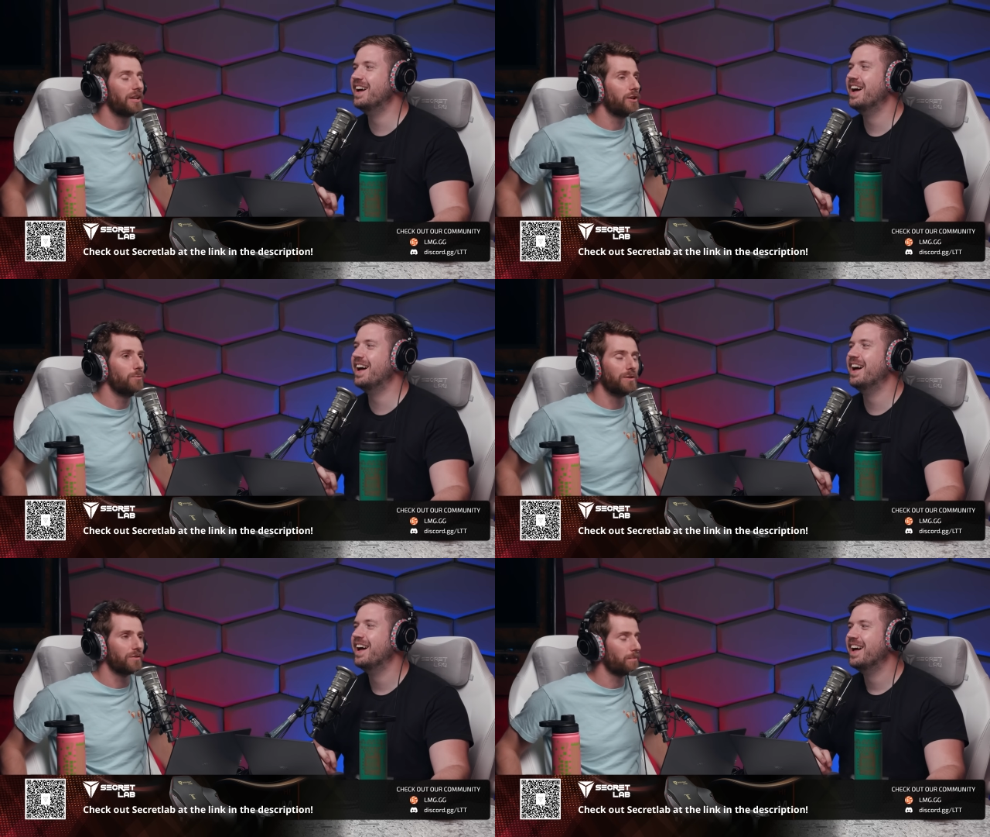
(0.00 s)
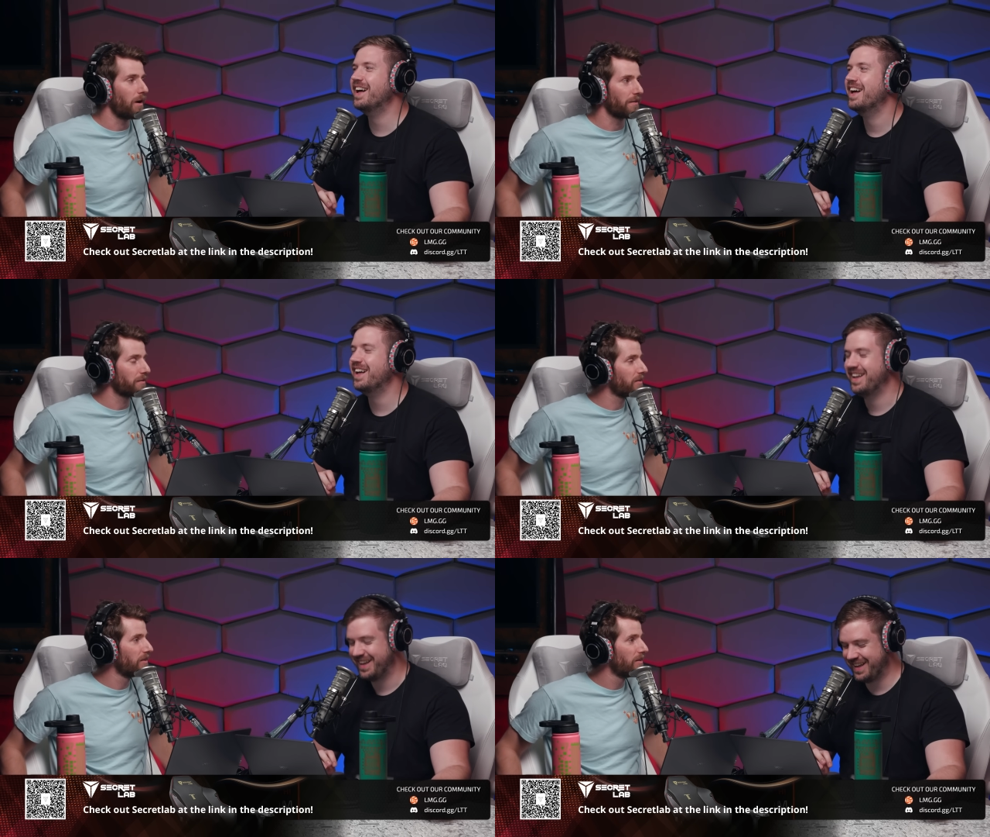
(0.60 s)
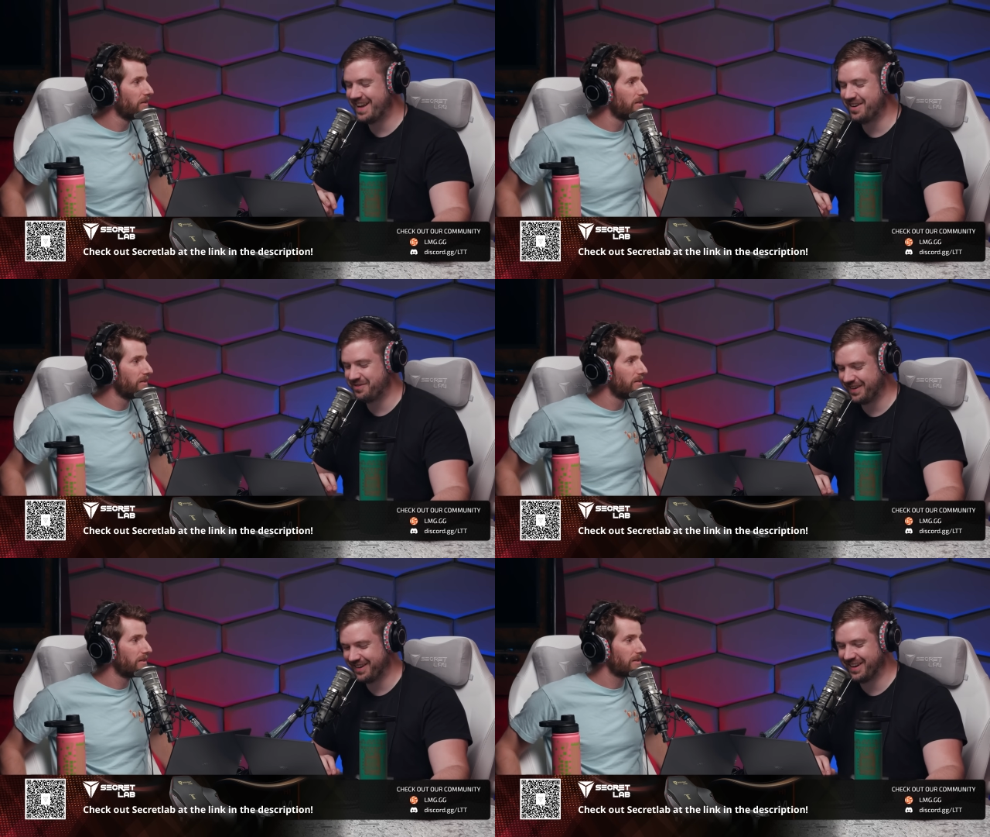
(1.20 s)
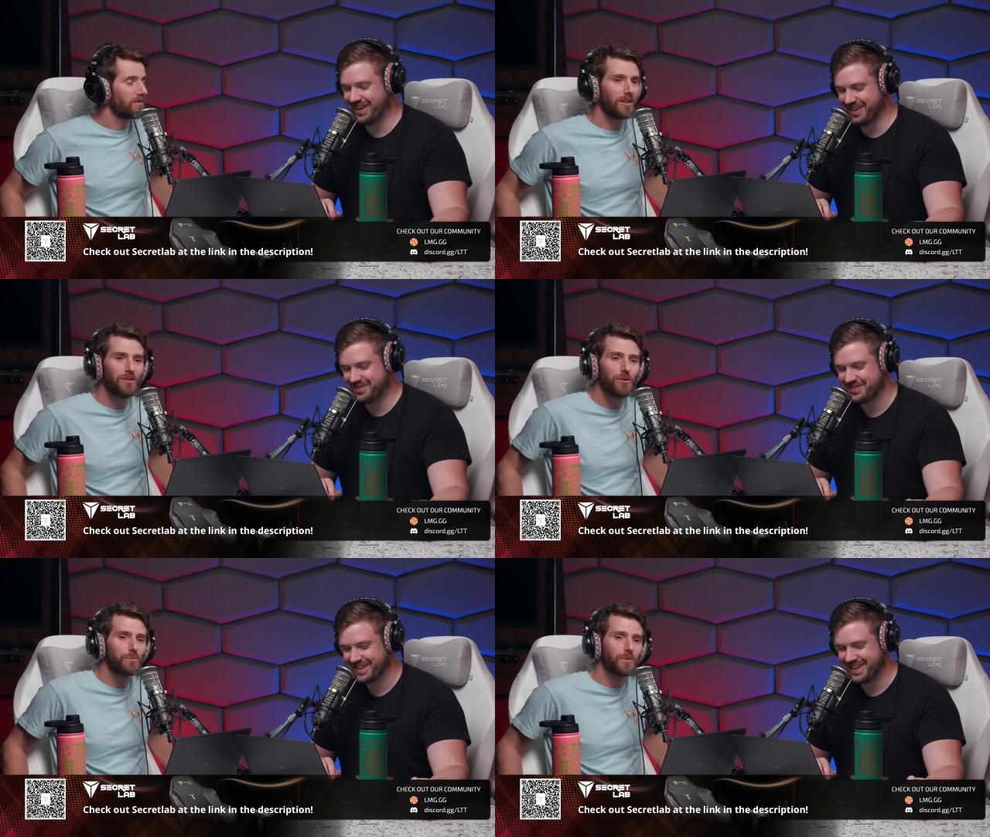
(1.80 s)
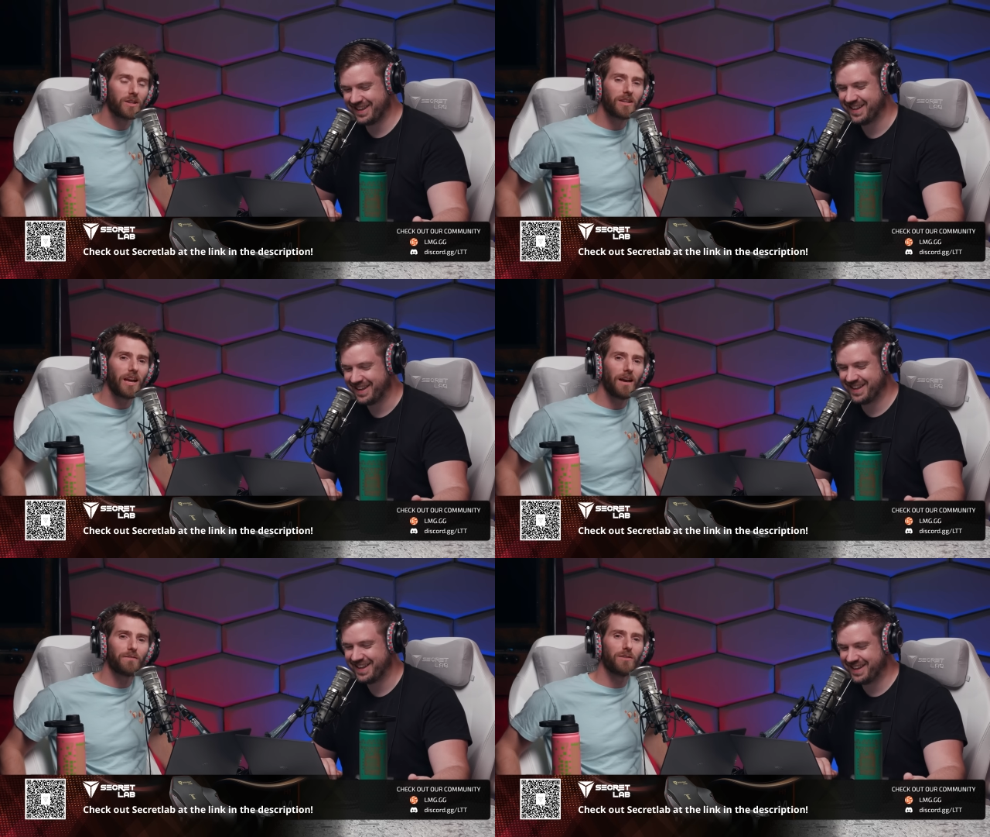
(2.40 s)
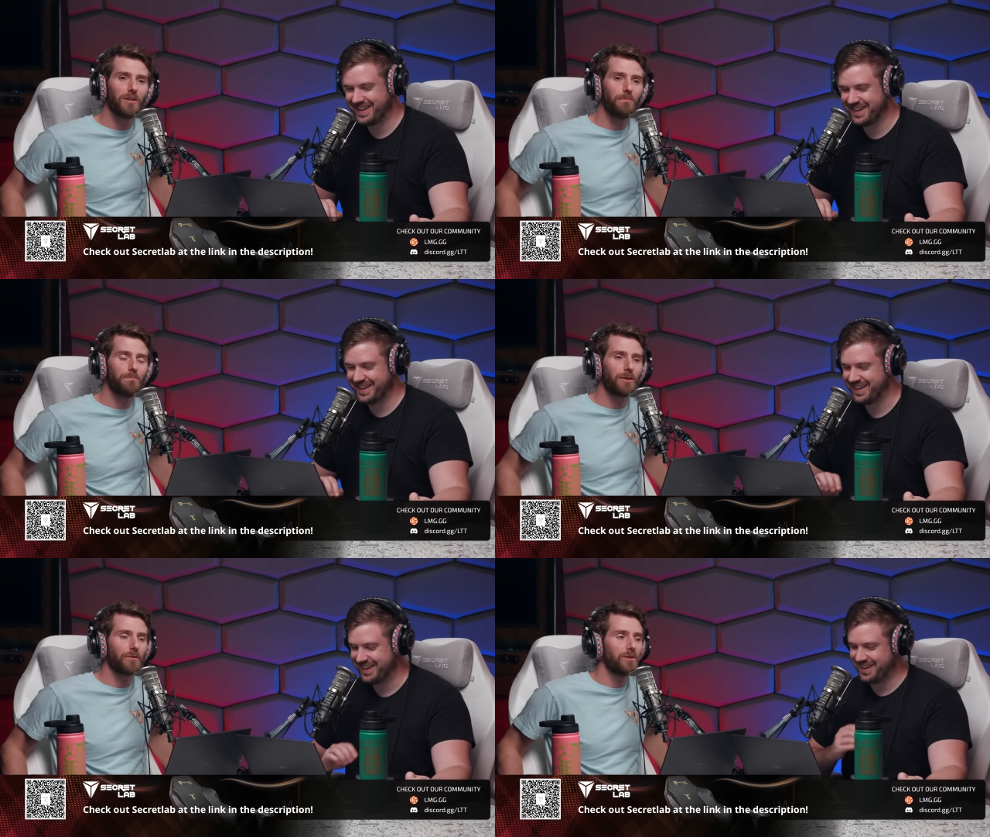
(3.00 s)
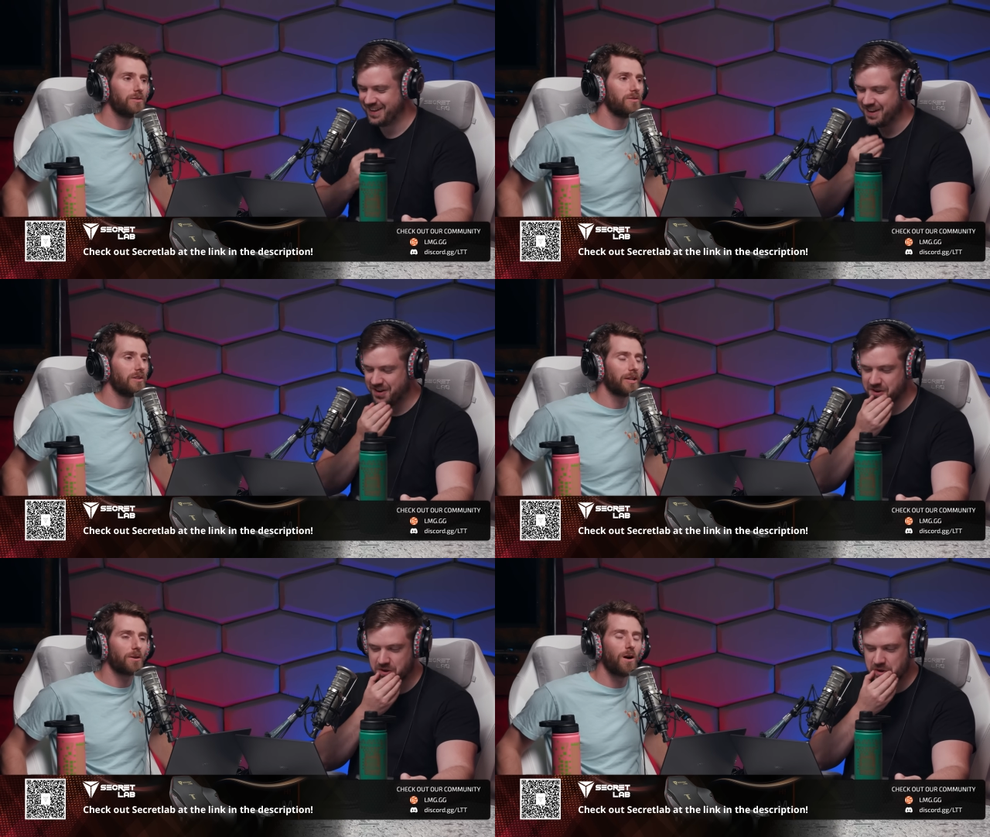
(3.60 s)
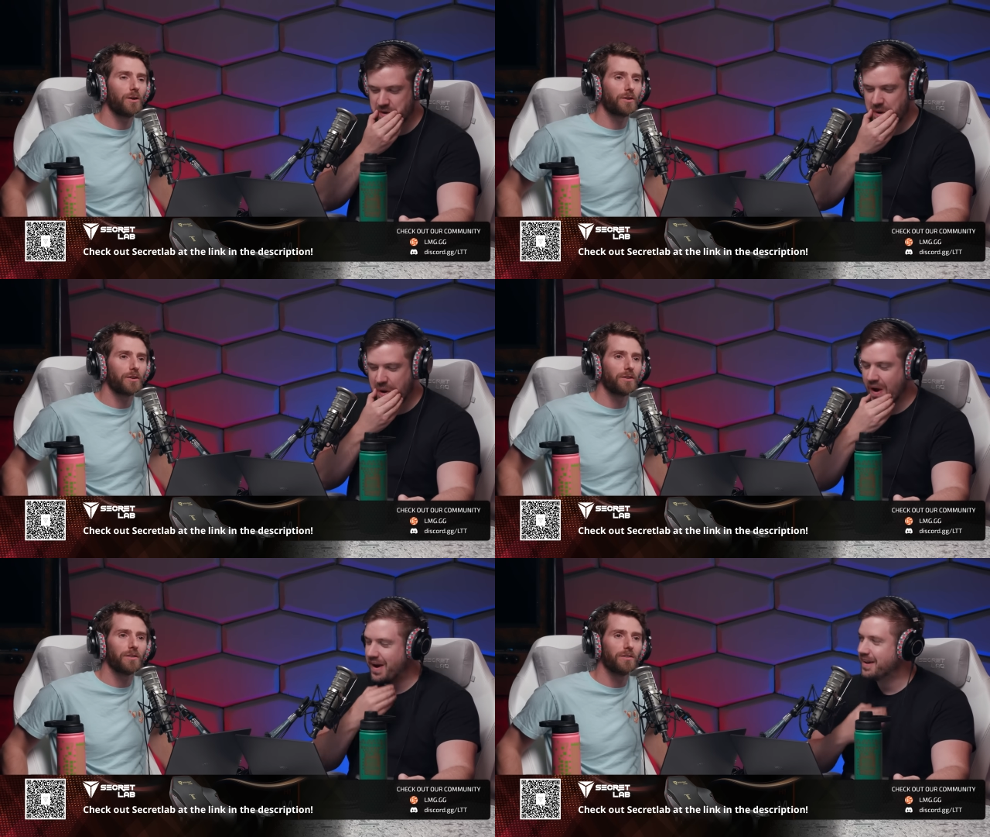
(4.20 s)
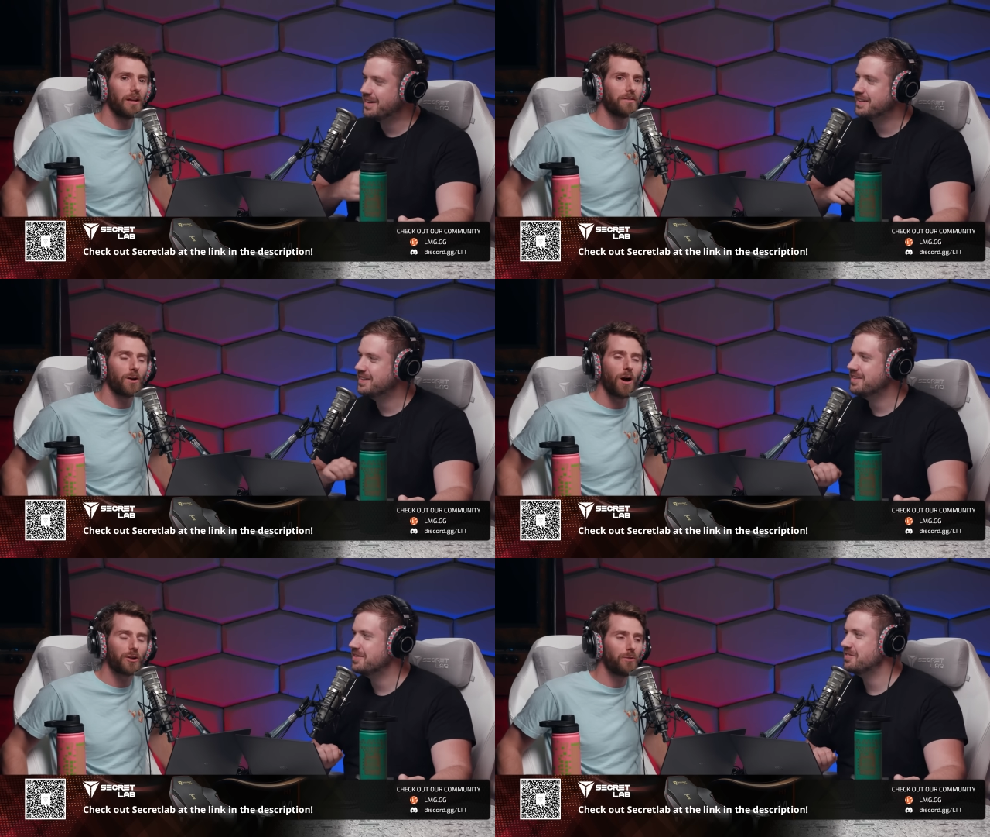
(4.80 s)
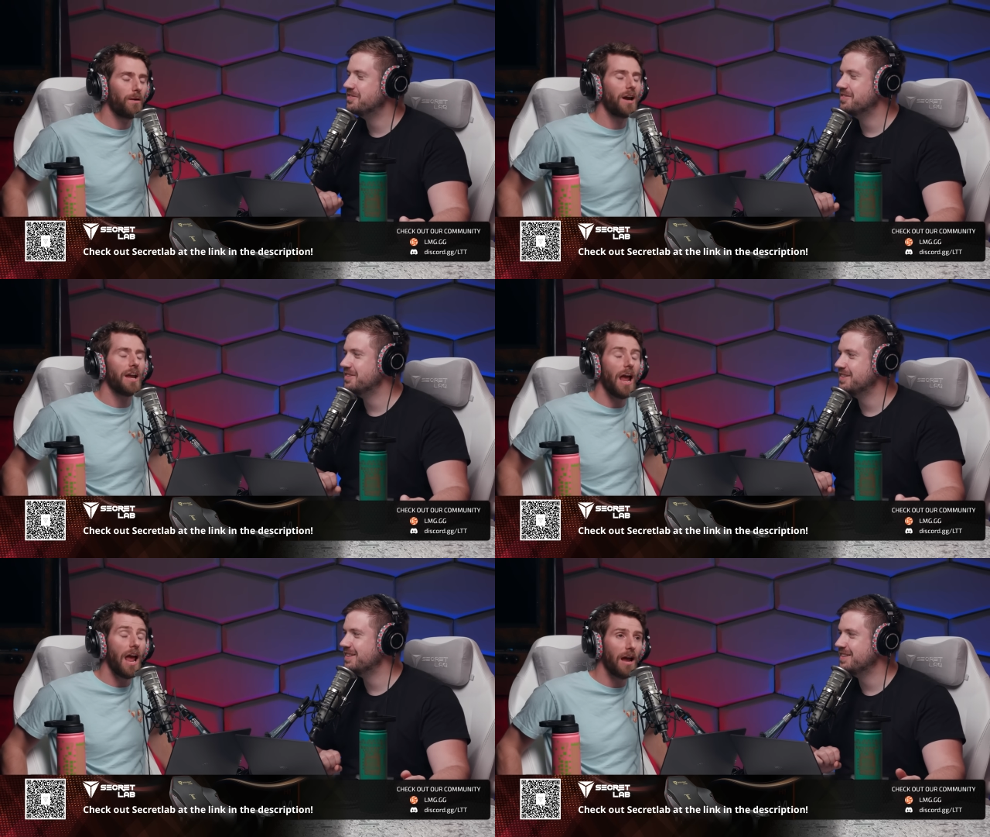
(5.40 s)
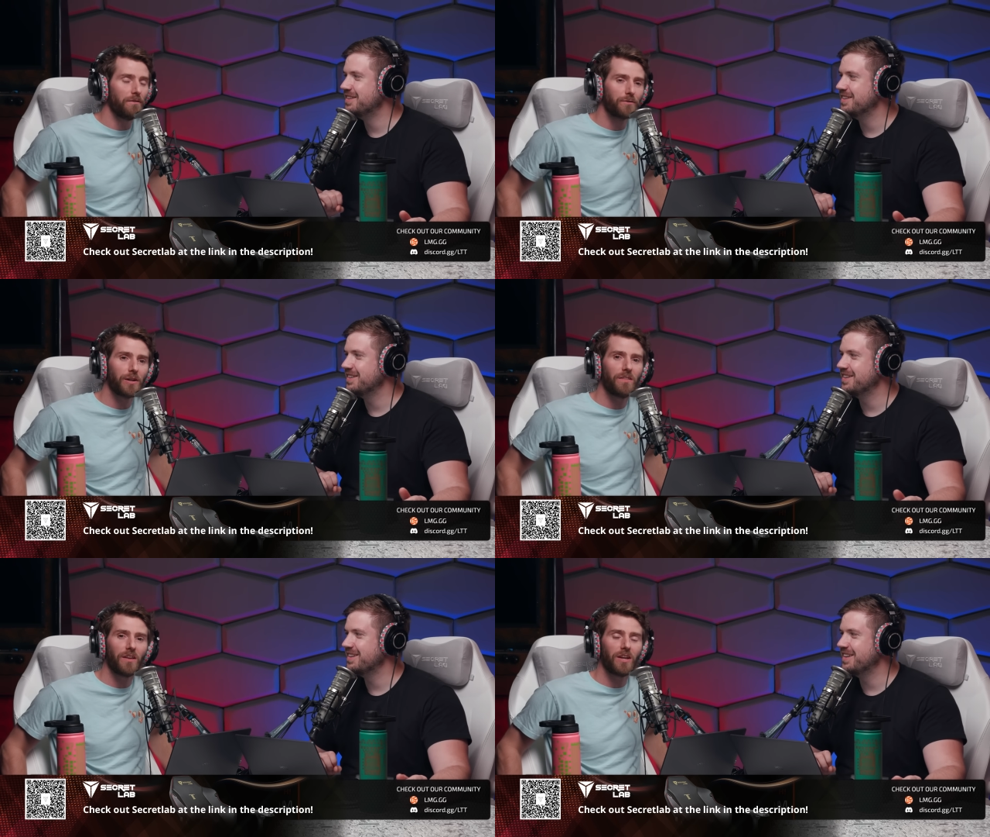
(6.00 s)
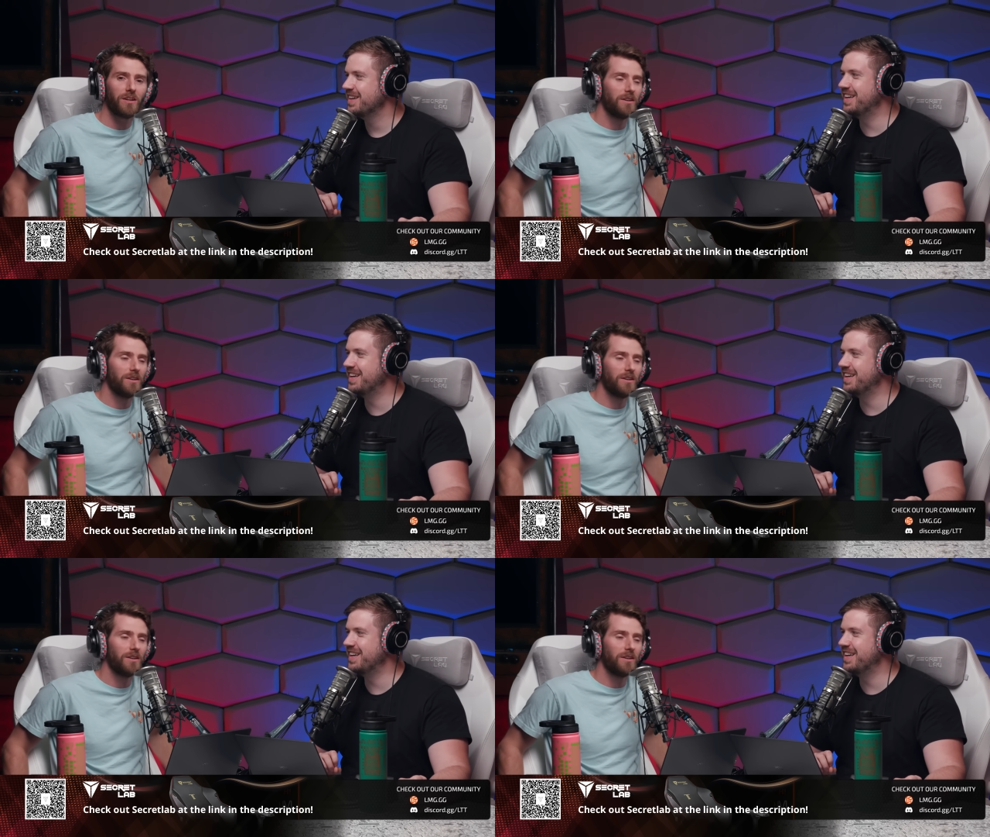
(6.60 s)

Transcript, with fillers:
Speaker 1: humans bothered. yeah, fair enough. It's like, do you really have to imperial like conquer and occupy everything?